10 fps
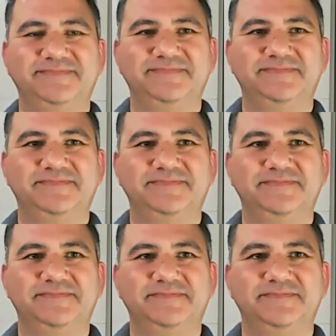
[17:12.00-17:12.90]

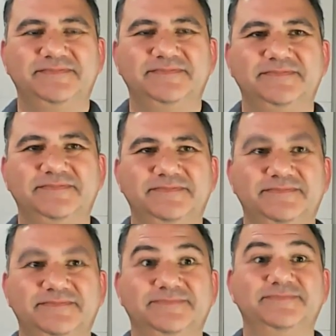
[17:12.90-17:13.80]

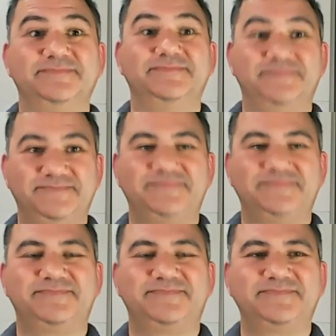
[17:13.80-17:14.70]

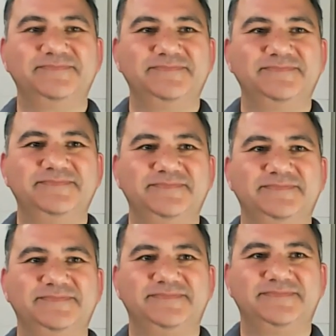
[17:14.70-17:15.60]

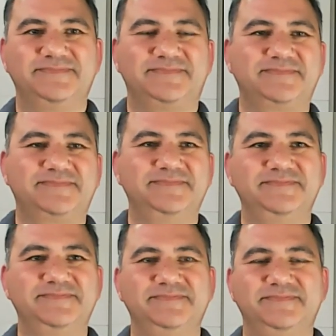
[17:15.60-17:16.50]

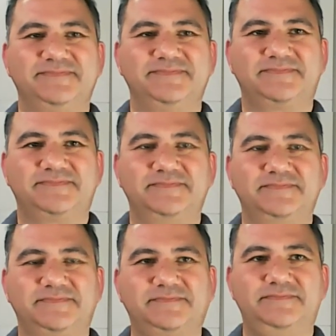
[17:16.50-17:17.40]

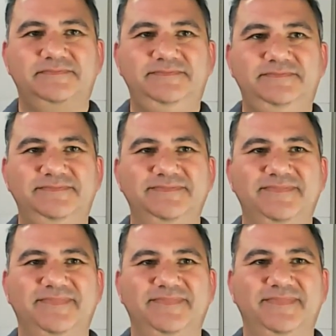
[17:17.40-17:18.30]

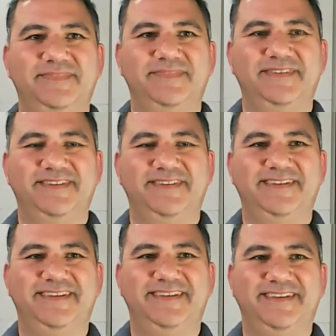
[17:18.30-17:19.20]

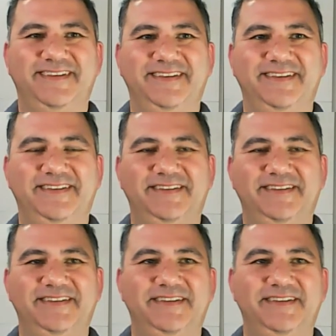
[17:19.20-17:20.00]
No words are spoken by the person on screen.